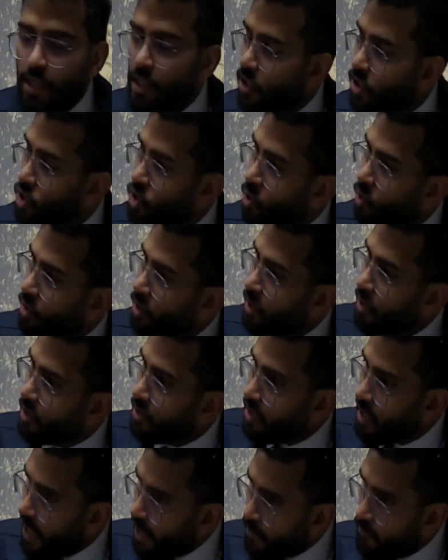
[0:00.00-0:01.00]
So
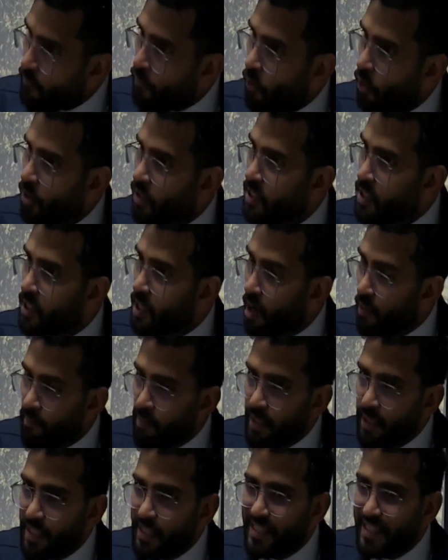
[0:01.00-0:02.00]
therefore the
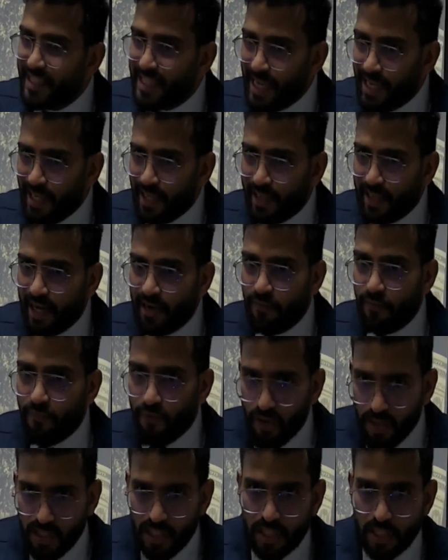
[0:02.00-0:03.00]
government is taking that
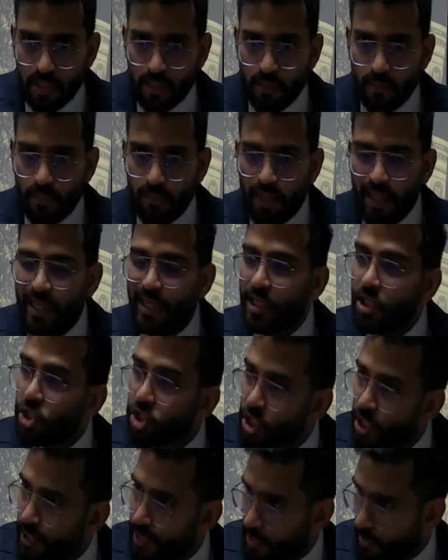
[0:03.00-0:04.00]
first
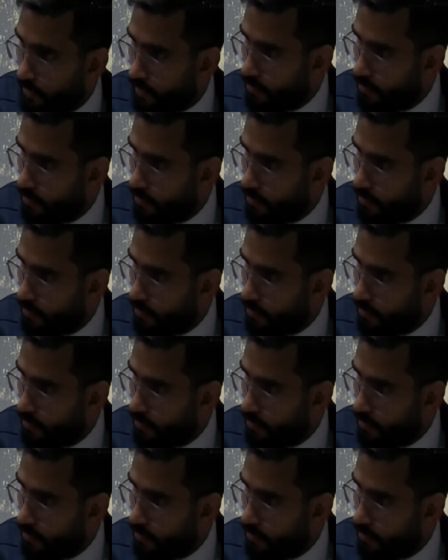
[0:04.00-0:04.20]
initiative